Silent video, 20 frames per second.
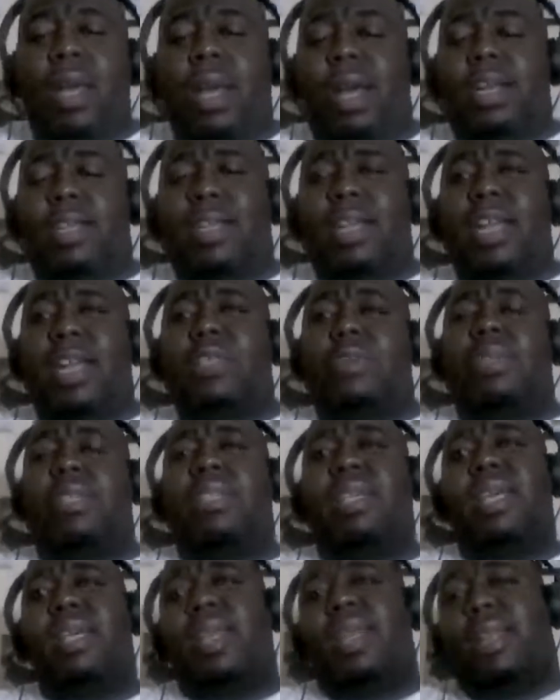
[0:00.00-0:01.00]
And
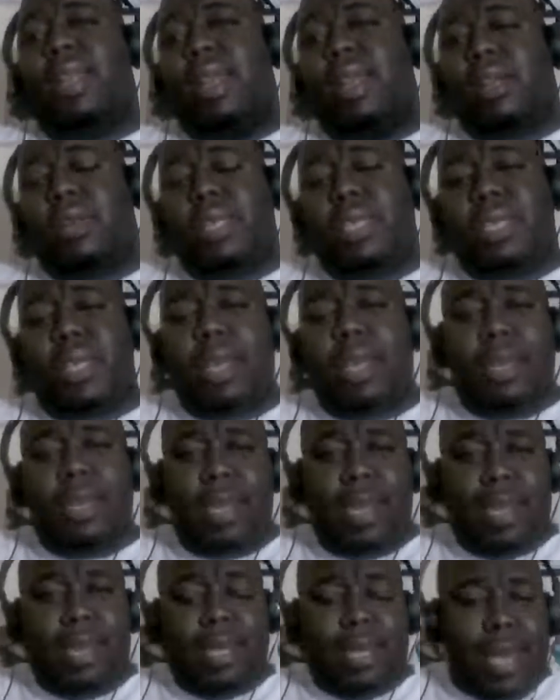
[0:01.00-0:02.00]
they later said
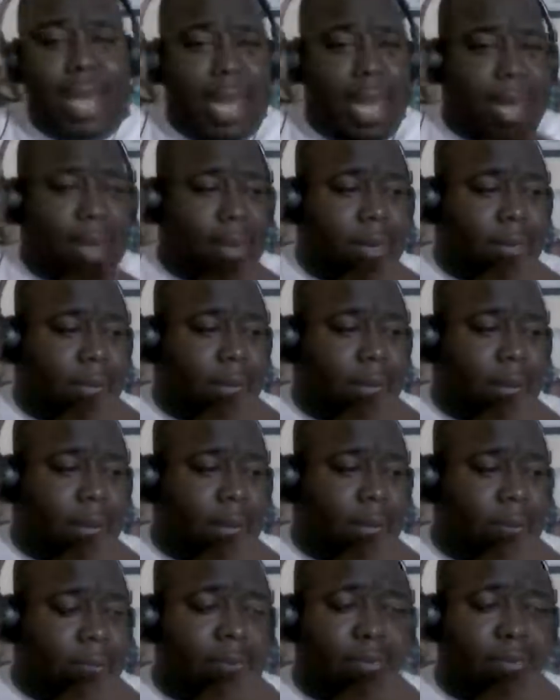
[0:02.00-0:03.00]
that he died
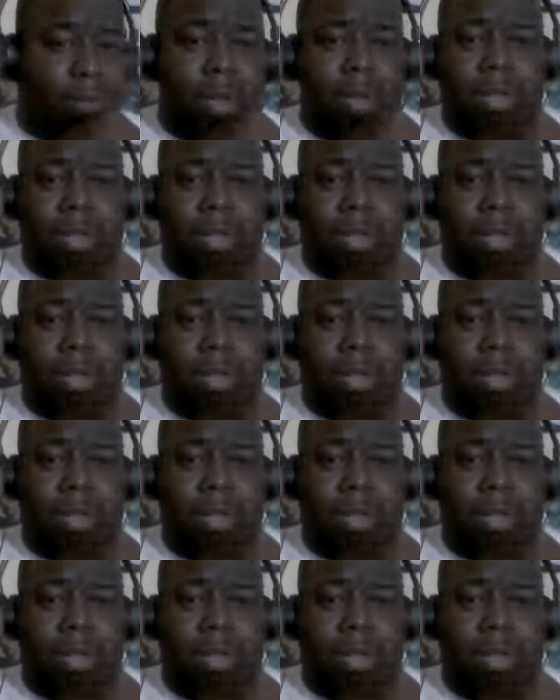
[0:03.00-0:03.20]
of